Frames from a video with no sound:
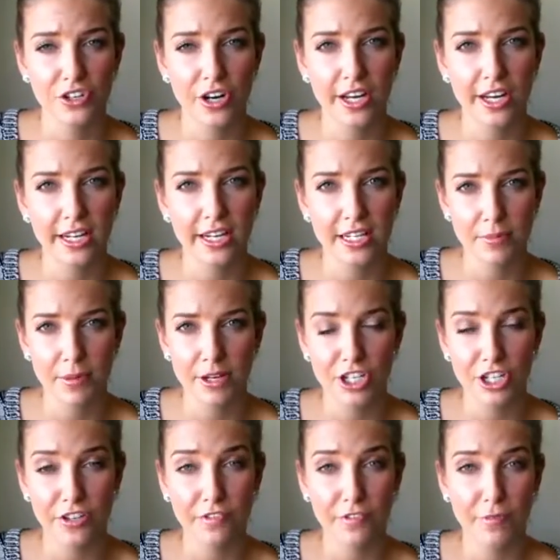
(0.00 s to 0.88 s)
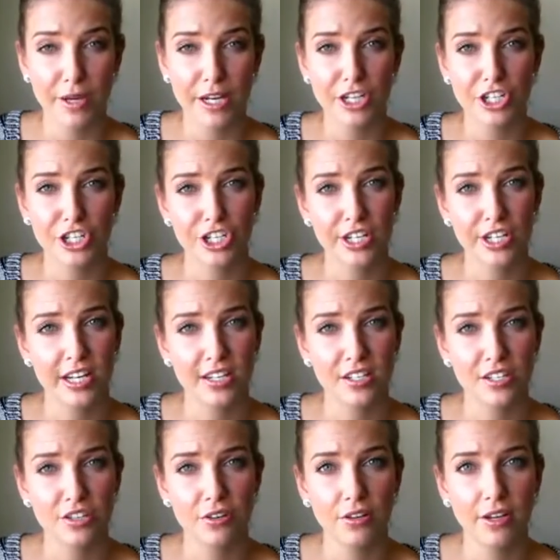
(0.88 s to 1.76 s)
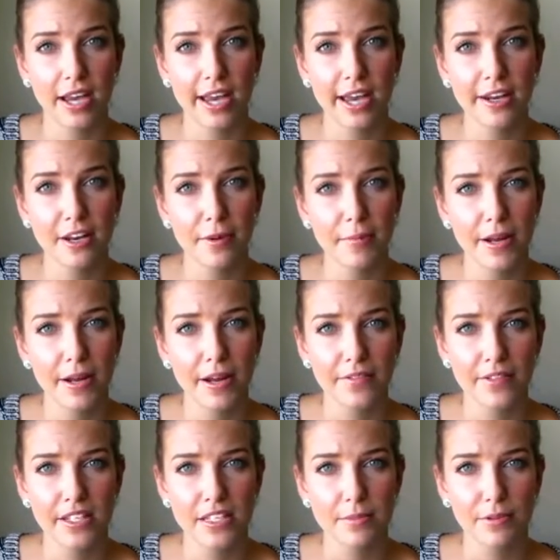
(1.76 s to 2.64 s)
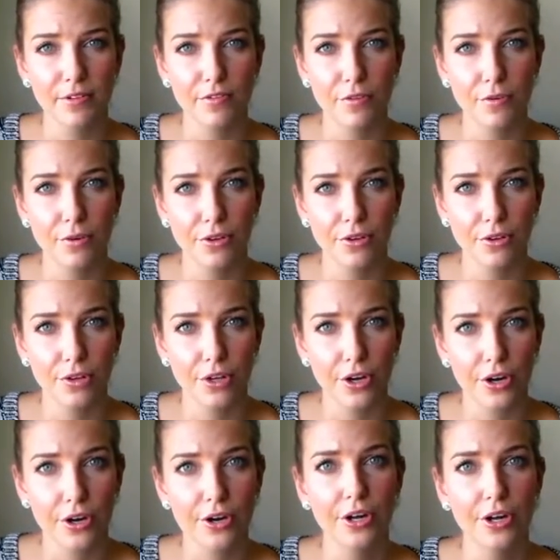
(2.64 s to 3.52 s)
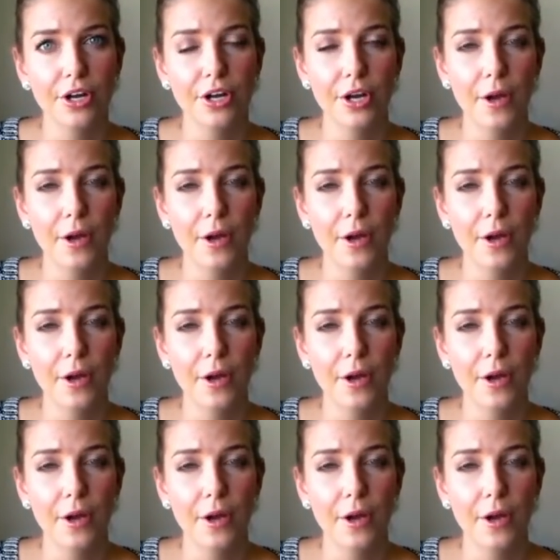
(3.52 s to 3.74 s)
Try and get as much information as you can about this before you go.